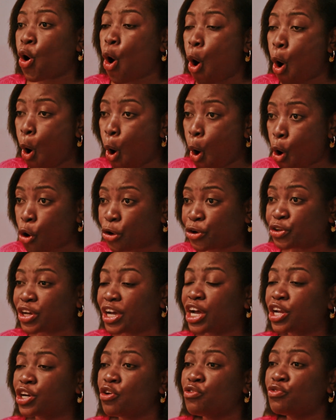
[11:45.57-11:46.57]
Or you
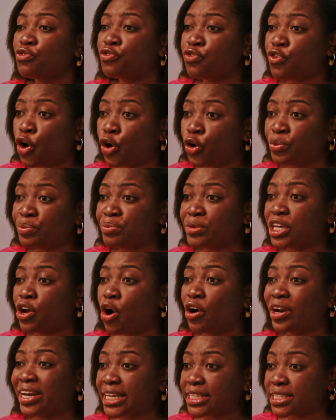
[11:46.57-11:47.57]
can follow me
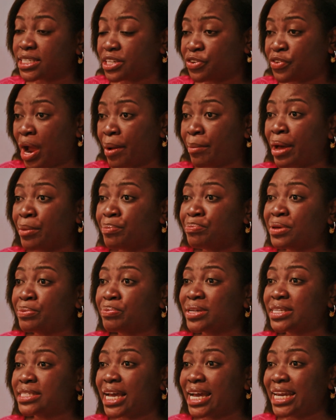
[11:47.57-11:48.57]
on Instagram at
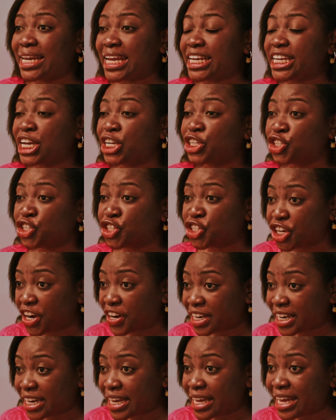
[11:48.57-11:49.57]
Biba's Canadian
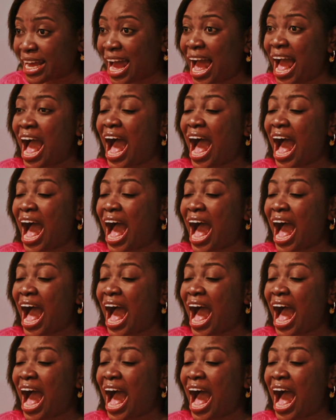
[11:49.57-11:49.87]
Journey